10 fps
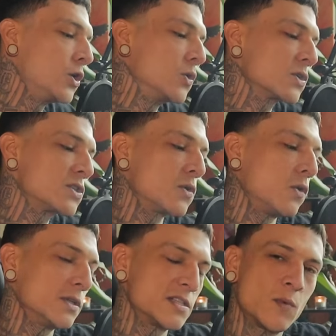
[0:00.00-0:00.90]
Your
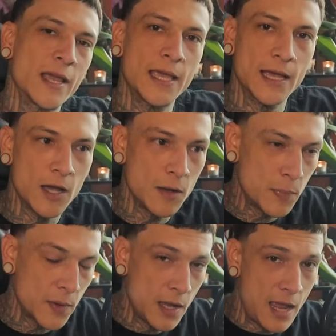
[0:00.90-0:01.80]
soul is waking
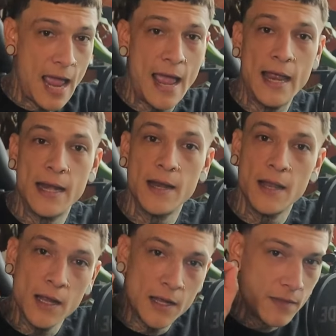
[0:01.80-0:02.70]
up, and
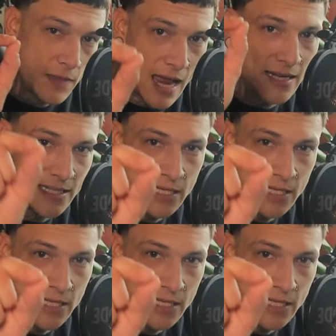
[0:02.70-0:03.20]
that